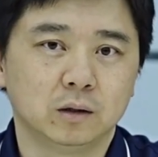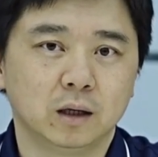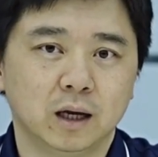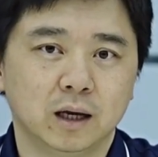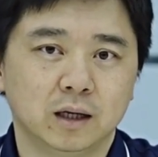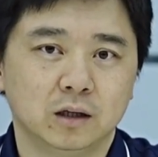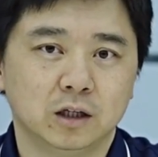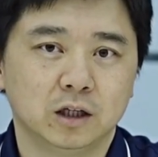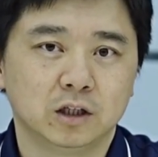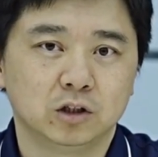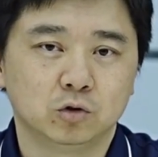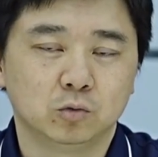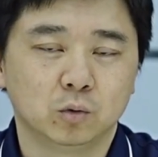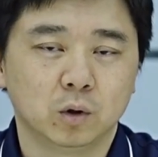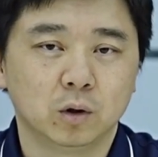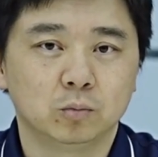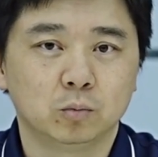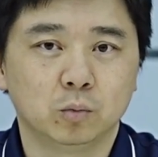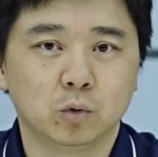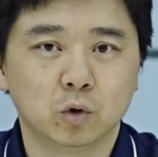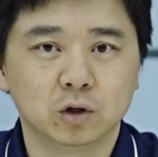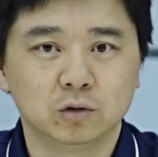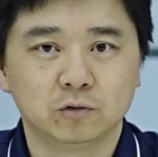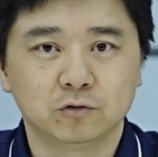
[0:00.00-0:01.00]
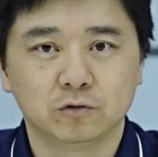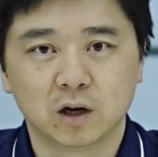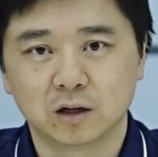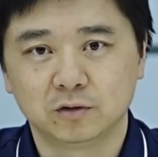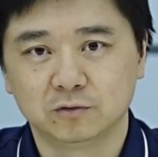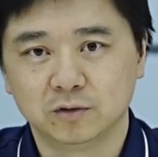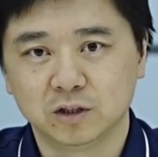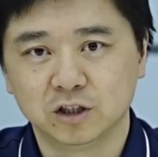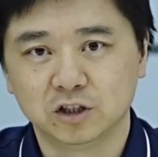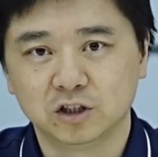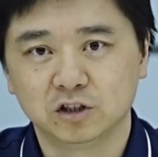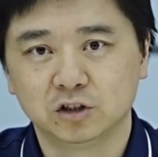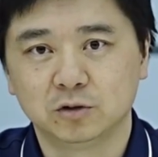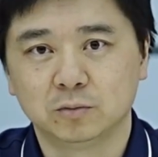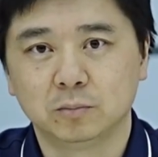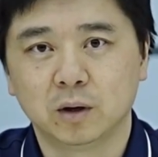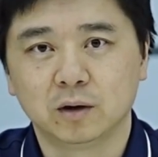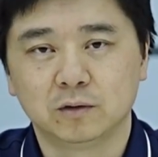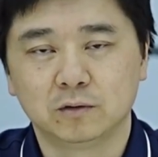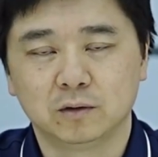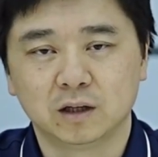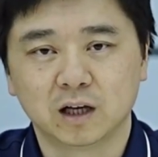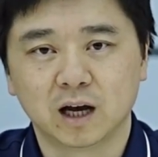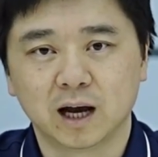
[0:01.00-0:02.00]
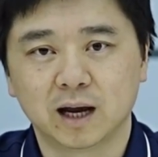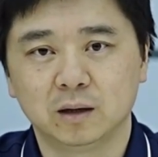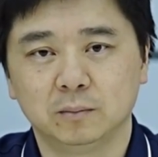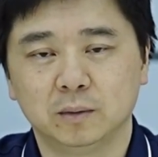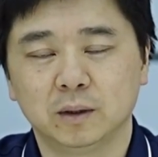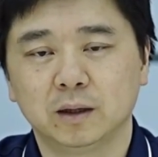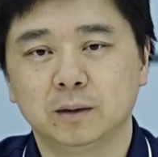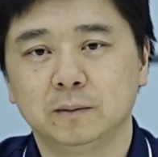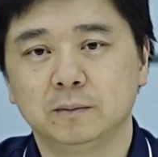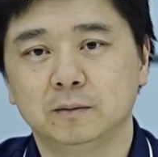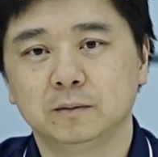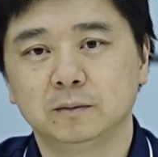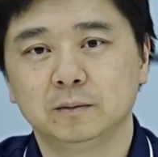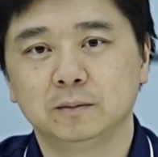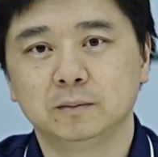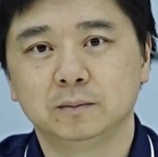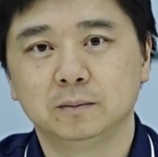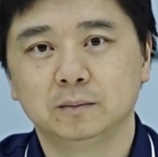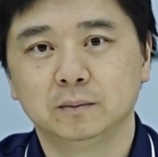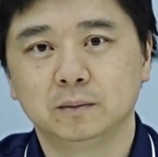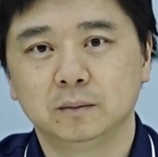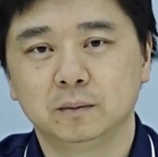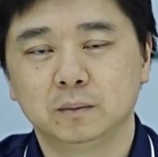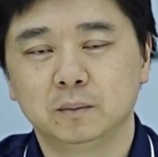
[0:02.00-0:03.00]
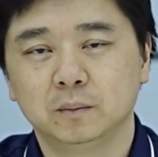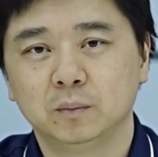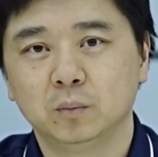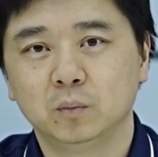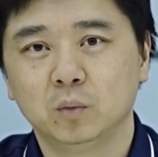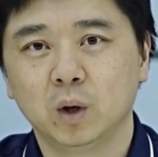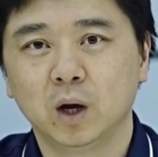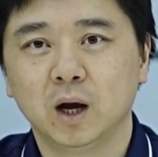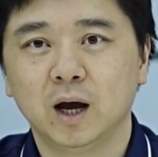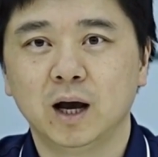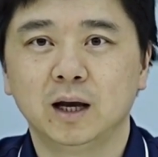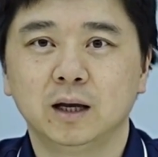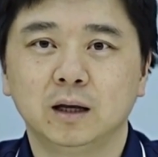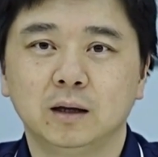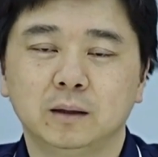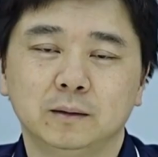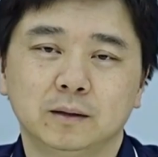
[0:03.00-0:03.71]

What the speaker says: at least 1.5 meters above the canopy. Why?